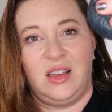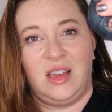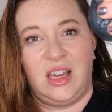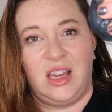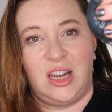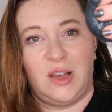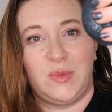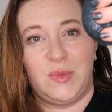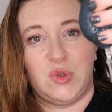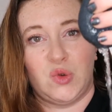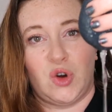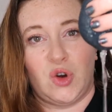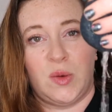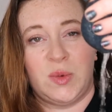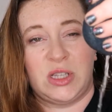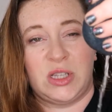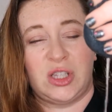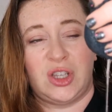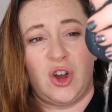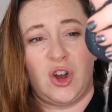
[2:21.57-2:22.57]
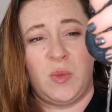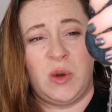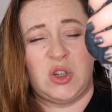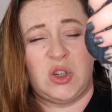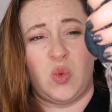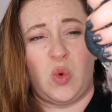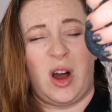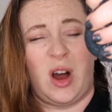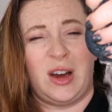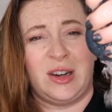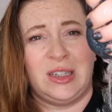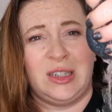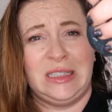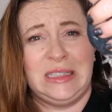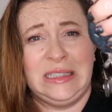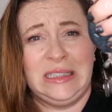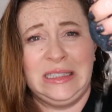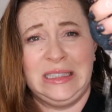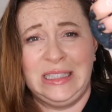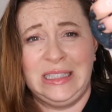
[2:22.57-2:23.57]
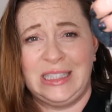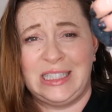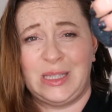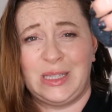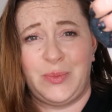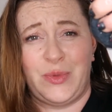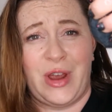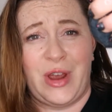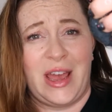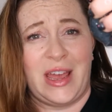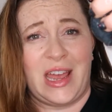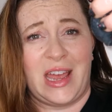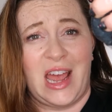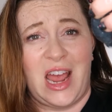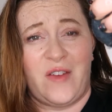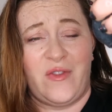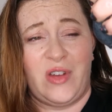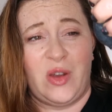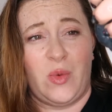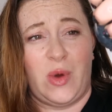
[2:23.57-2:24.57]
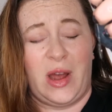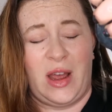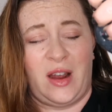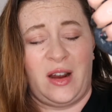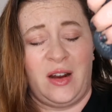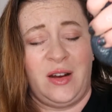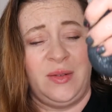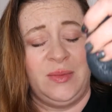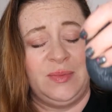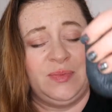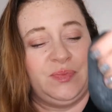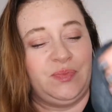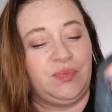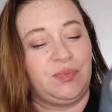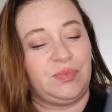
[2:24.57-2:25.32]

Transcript: It absorbs so much water. Ooh, it's spraying everywhere.